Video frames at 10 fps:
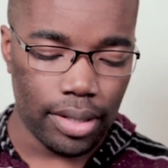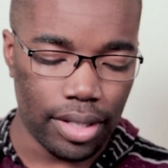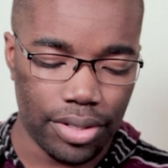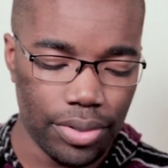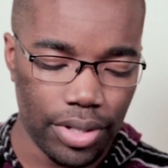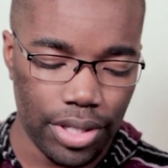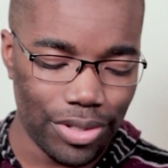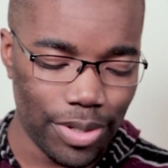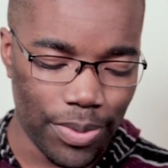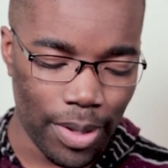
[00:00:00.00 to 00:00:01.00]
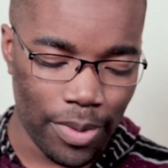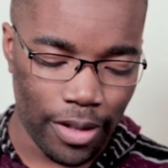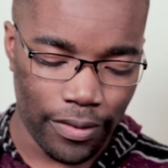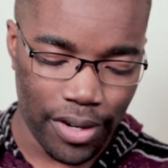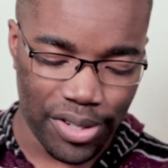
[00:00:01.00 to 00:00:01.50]
Let's do the YouTube
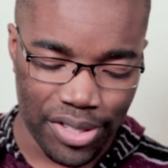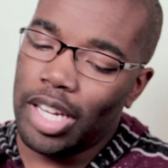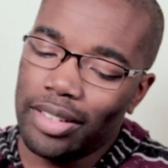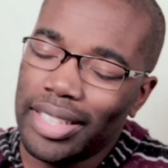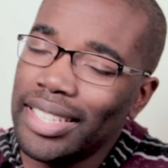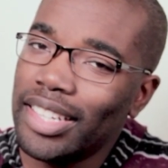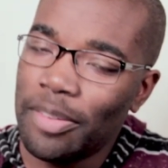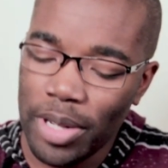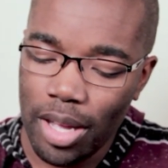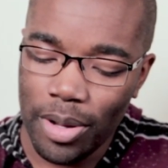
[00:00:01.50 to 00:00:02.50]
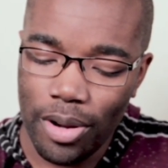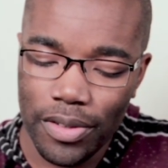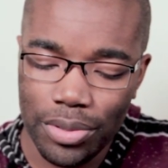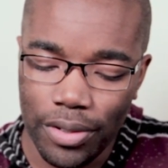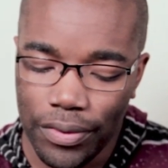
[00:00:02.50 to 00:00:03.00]
thumbnail first. Lately I've been coming over
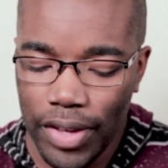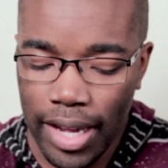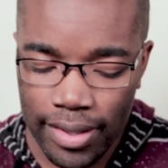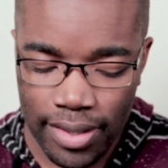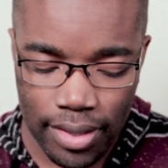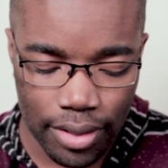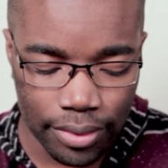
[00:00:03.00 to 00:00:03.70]
to effects,